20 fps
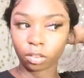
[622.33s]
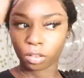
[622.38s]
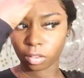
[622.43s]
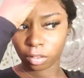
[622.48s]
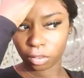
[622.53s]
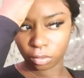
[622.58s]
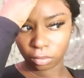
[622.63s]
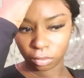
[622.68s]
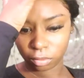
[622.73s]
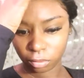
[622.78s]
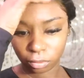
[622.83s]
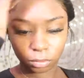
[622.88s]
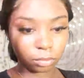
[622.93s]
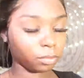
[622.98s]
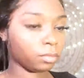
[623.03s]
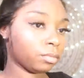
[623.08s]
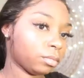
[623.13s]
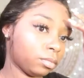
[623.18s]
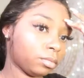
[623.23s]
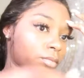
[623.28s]
So
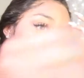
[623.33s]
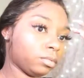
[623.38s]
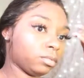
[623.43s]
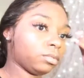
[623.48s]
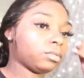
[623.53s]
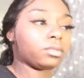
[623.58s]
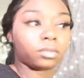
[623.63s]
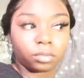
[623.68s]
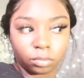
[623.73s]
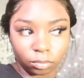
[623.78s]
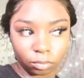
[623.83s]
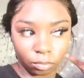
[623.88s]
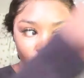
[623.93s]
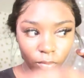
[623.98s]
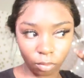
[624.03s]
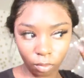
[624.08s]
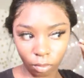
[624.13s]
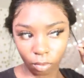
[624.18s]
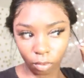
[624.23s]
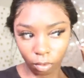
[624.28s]
this might be a
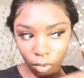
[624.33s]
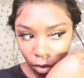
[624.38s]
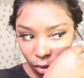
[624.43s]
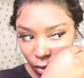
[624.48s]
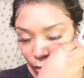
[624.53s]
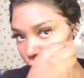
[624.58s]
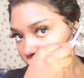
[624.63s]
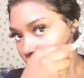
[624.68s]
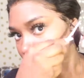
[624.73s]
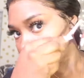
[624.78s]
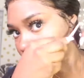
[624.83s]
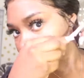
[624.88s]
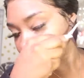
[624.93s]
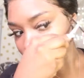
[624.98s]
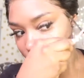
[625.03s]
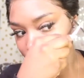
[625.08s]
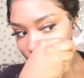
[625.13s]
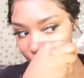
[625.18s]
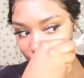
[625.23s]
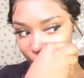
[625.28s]
hairstyle that I might do an up and
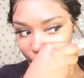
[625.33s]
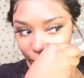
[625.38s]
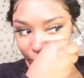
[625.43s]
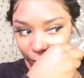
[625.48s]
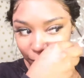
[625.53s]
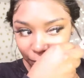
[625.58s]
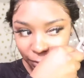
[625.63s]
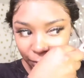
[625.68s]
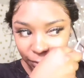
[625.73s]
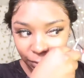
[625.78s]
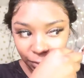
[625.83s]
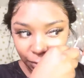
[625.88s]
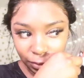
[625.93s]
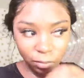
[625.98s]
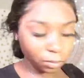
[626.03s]
down kind of thing, or I might